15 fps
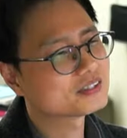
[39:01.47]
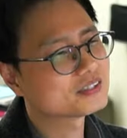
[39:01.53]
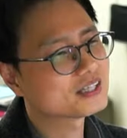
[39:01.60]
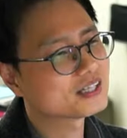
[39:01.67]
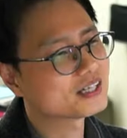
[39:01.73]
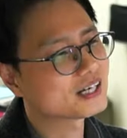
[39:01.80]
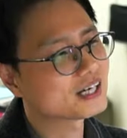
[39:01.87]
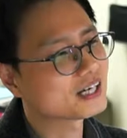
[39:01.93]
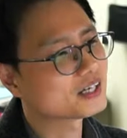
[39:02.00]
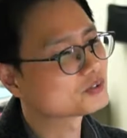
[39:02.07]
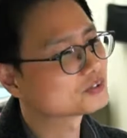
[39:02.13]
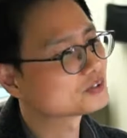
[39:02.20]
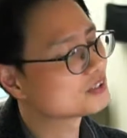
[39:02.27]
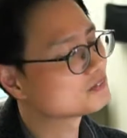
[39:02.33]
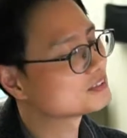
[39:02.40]
yeah, I
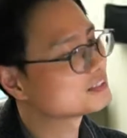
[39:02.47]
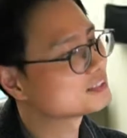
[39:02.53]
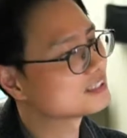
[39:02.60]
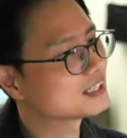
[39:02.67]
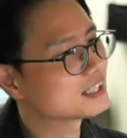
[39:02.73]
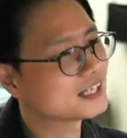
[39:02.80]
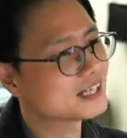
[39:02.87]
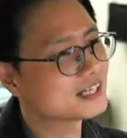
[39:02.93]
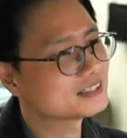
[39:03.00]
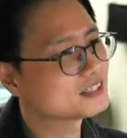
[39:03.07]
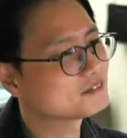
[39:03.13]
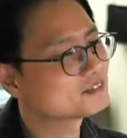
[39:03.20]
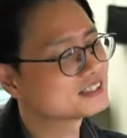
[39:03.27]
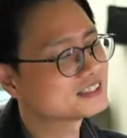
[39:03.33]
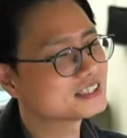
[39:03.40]
also
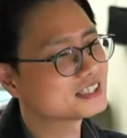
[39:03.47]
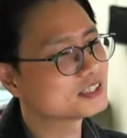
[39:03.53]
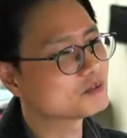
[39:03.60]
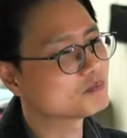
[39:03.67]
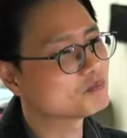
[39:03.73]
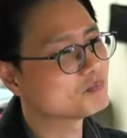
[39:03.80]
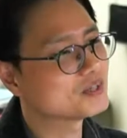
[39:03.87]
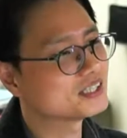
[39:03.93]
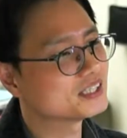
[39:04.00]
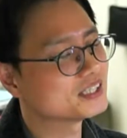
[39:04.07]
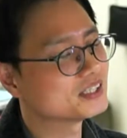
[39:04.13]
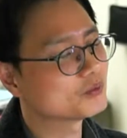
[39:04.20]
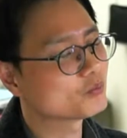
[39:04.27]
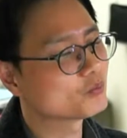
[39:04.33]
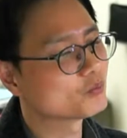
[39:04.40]
haven't seen
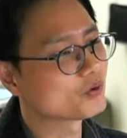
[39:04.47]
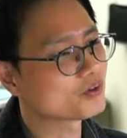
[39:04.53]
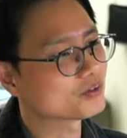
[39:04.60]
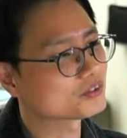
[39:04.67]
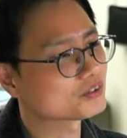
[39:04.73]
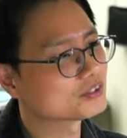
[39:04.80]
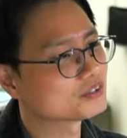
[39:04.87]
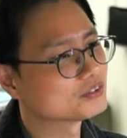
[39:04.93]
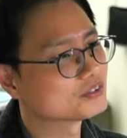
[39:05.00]
many work